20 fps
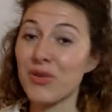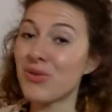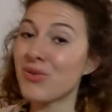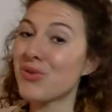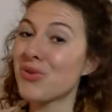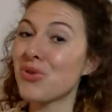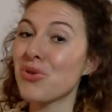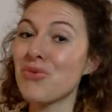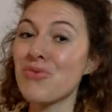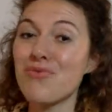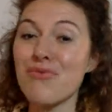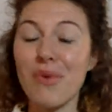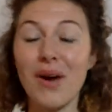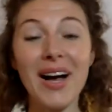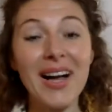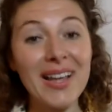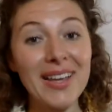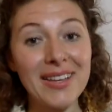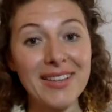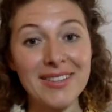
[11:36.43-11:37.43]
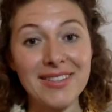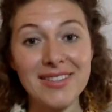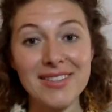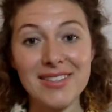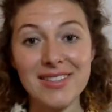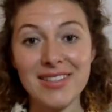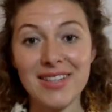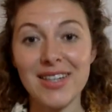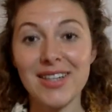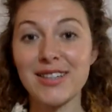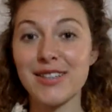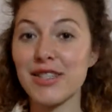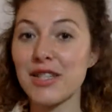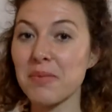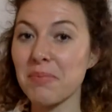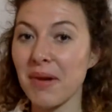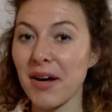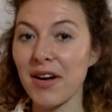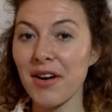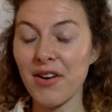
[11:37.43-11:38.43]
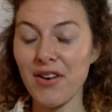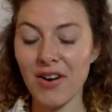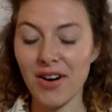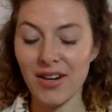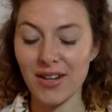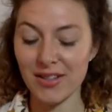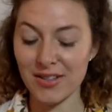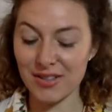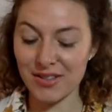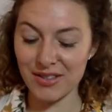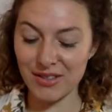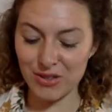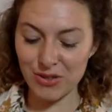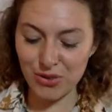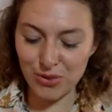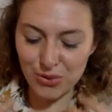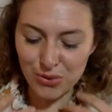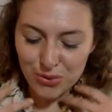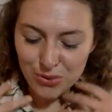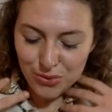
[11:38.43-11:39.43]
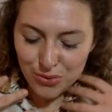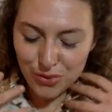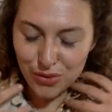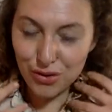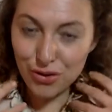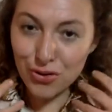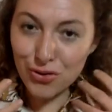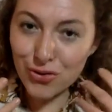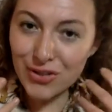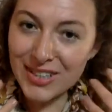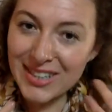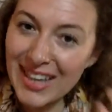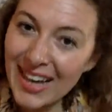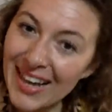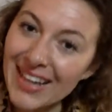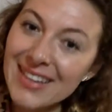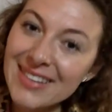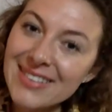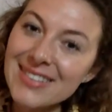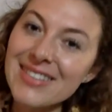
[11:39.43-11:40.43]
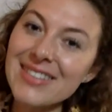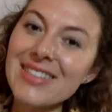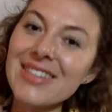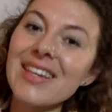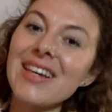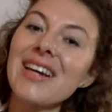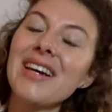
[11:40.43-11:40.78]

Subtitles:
to write, inspire us to create,